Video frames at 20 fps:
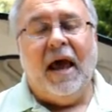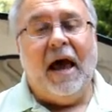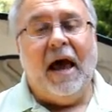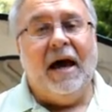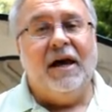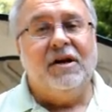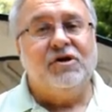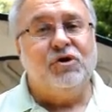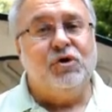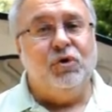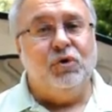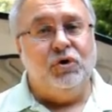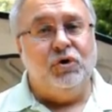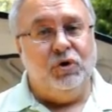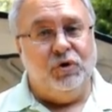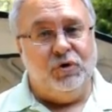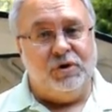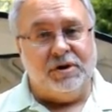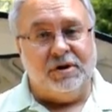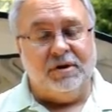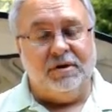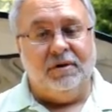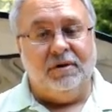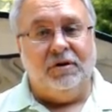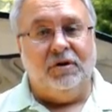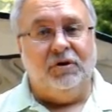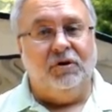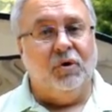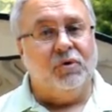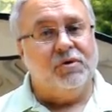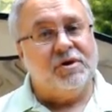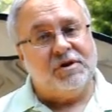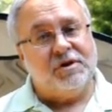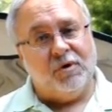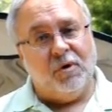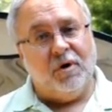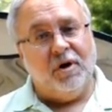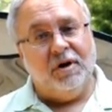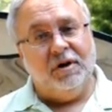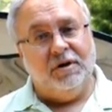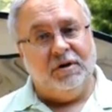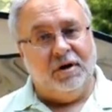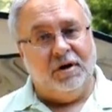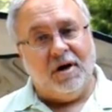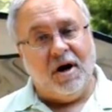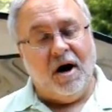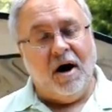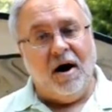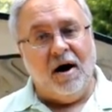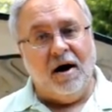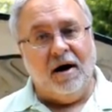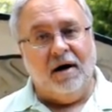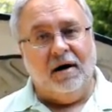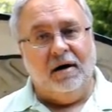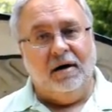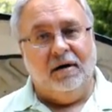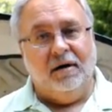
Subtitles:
as you use it. You don't store it in your car.